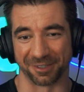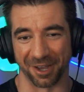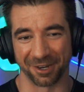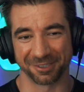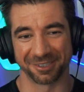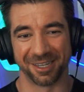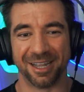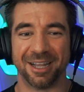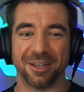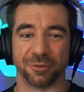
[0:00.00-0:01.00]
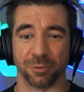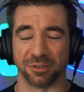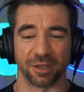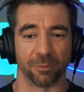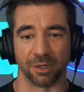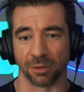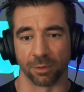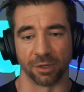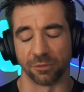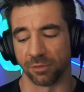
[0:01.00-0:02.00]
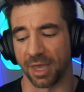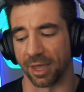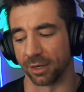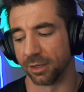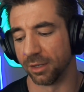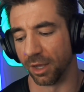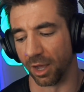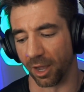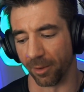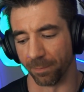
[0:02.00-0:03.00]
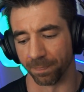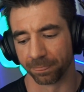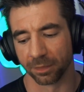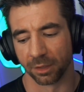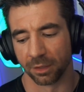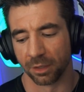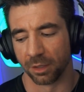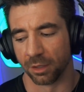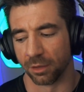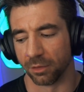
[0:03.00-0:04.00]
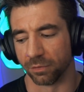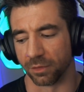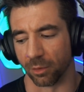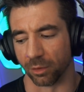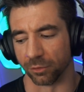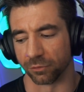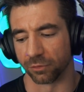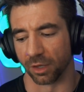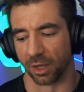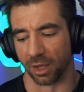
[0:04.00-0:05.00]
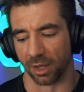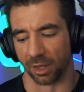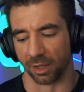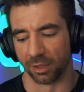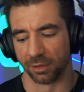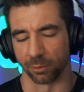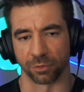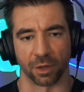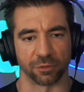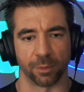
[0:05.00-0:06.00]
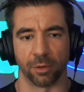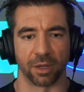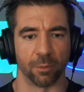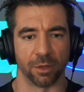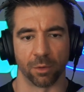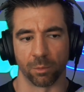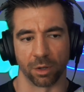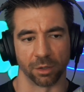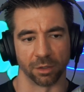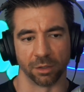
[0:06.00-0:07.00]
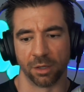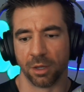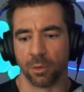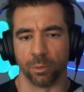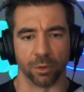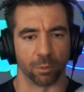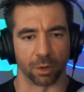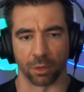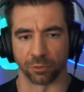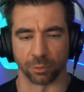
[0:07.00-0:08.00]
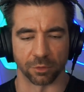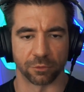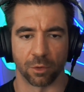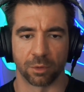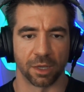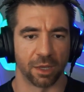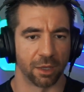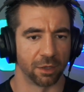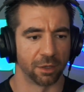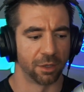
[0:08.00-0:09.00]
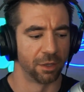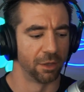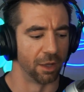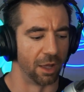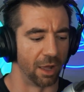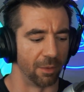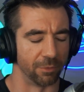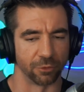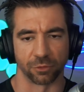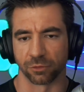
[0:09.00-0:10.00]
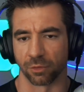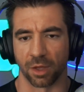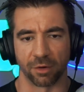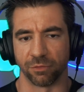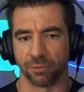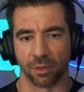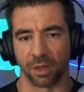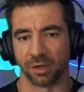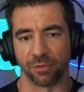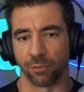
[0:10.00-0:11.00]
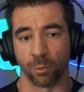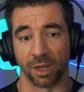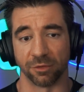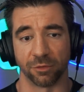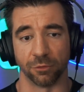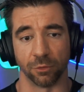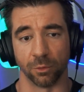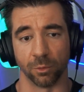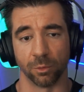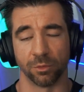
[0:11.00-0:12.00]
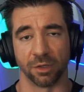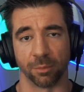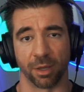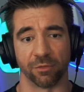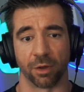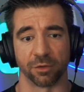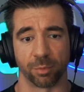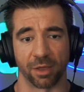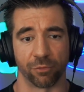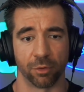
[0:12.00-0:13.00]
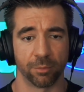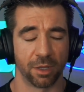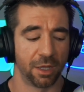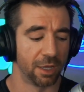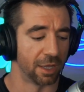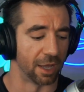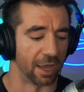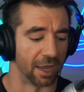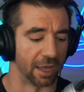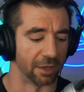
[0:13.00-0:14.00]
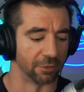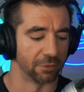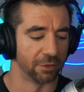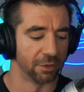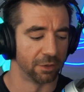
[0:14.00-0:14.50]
sucks. So we said we didn't want to do that. Um, there is uh, there were thoughts about okay, we don't want to we don't want to launch with the token. Um, there's just a lot of a lot of different ways to do the competitive odds platform, and